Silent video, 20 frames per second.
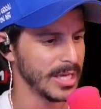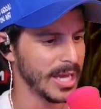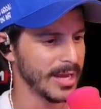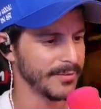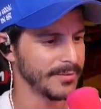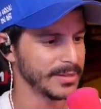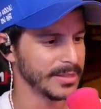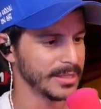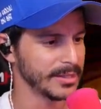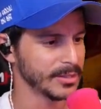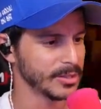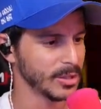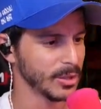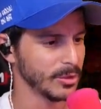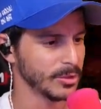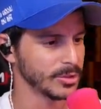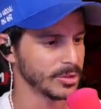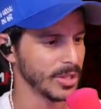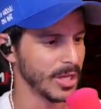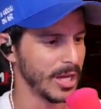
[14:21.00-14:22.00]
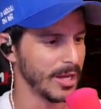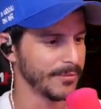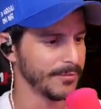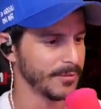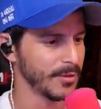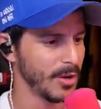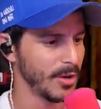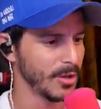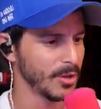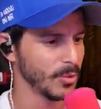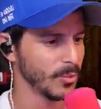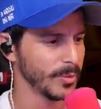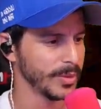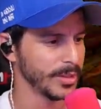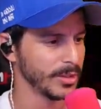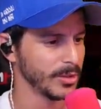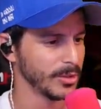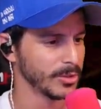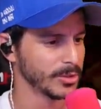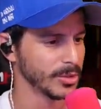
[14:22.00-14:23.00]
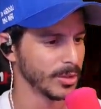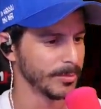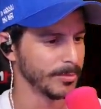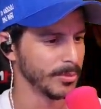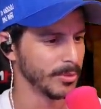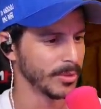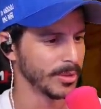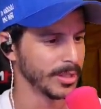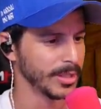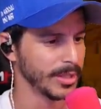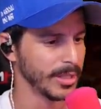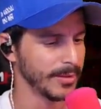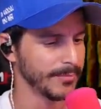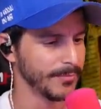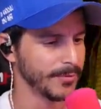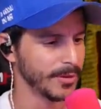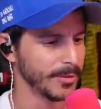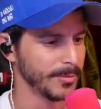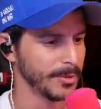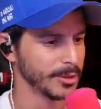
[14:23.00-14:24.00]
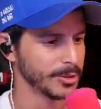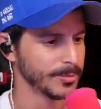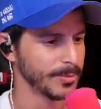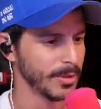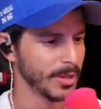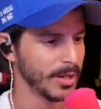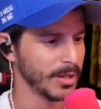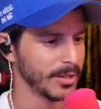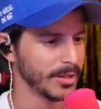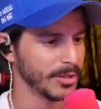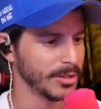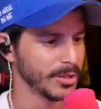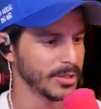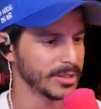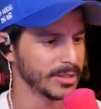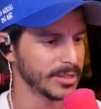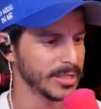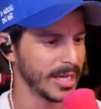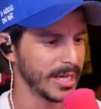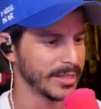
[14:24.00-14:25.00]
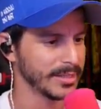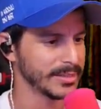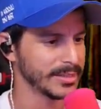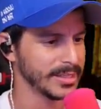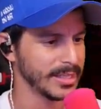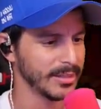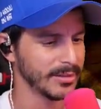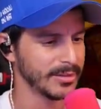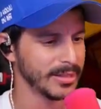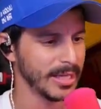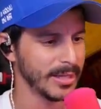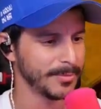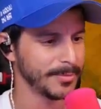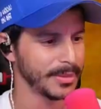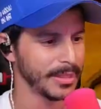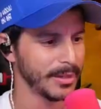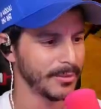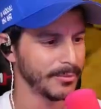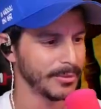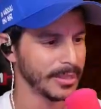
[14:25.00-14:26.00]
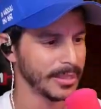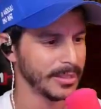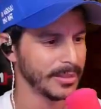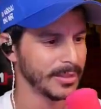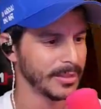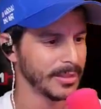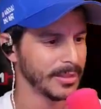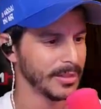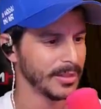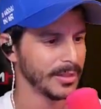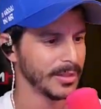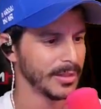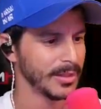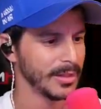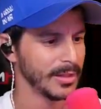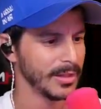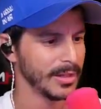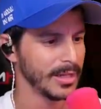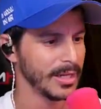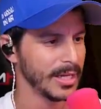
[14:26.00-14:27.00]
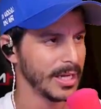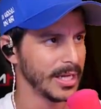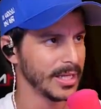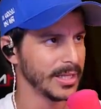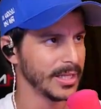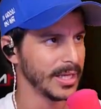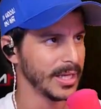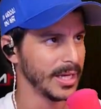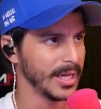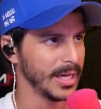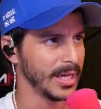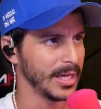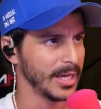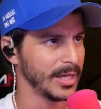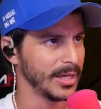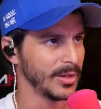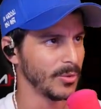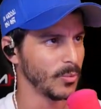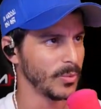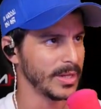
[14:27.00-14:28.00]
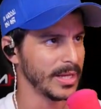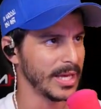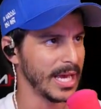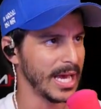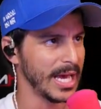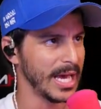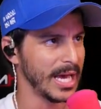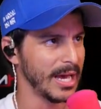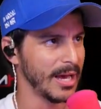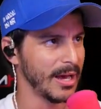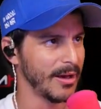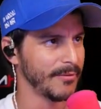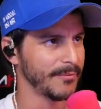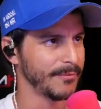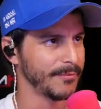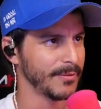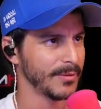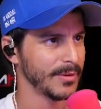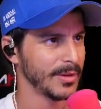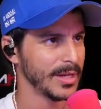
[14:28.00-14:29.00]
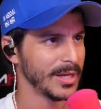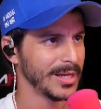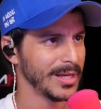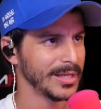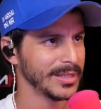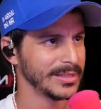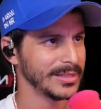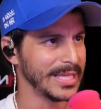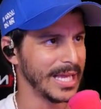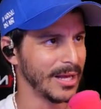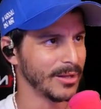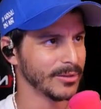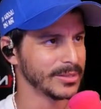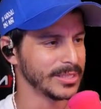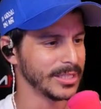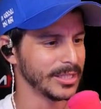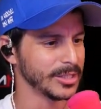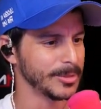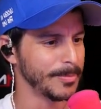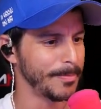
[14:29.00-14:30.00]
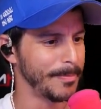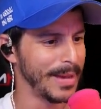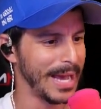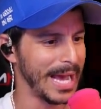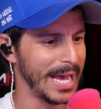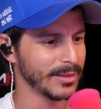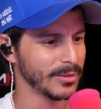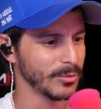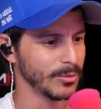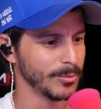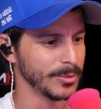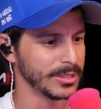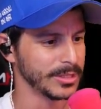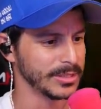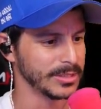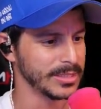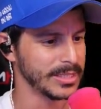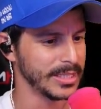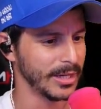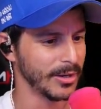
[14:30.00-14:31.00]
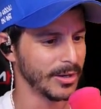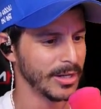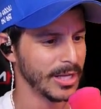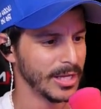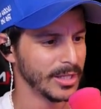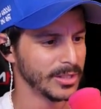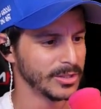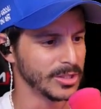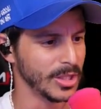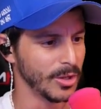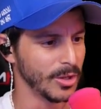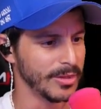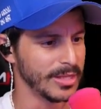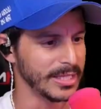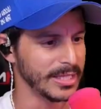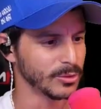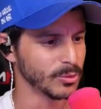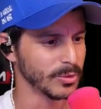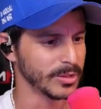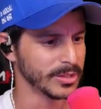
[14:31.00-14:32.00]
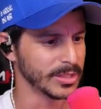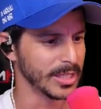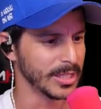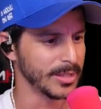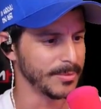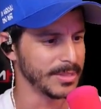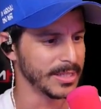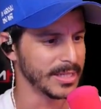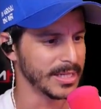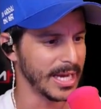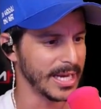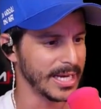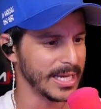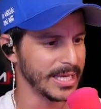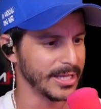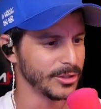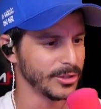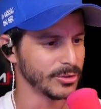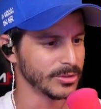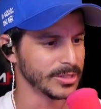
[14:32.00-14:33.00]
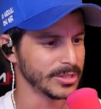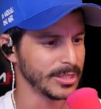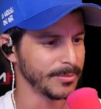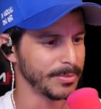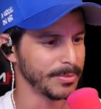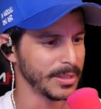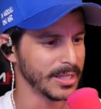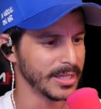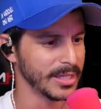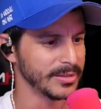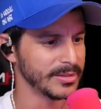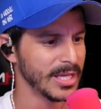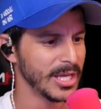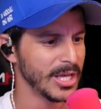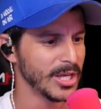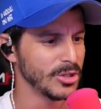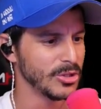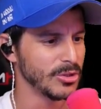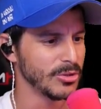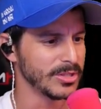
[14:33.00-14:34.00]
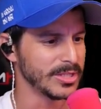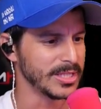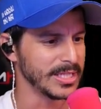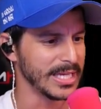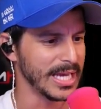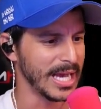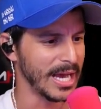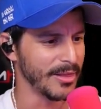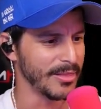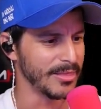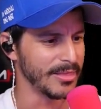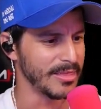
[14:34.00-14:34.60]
everything's closed off. All the windows are boarded up for the most part. You can kind of see out that, but not really. And then we have downstairs bathroom, which is here. So this one's going to be kind of interesting because you see how